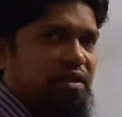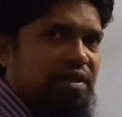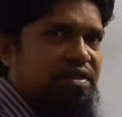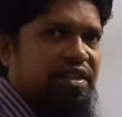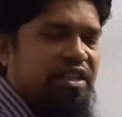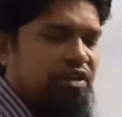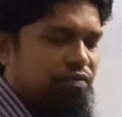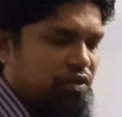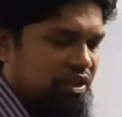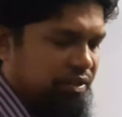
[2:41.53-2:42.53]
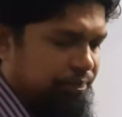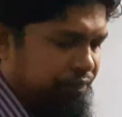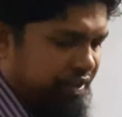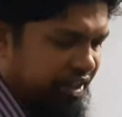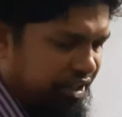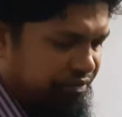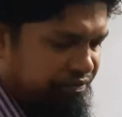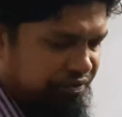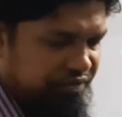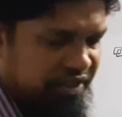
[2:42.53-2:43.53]
Listen carefully.
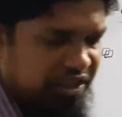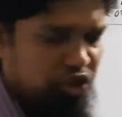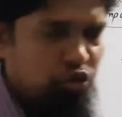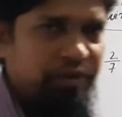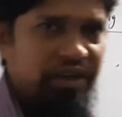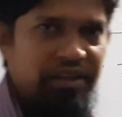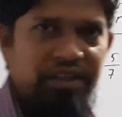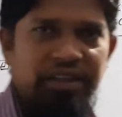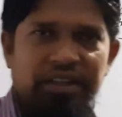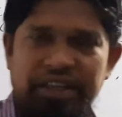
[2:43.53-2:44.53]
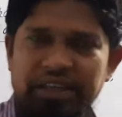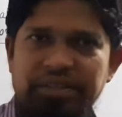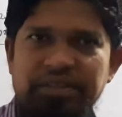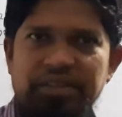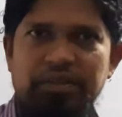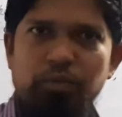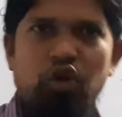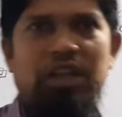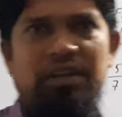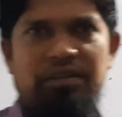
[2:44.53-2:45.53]
If the numerator is
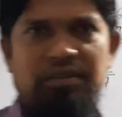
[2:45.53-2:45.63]
smaller,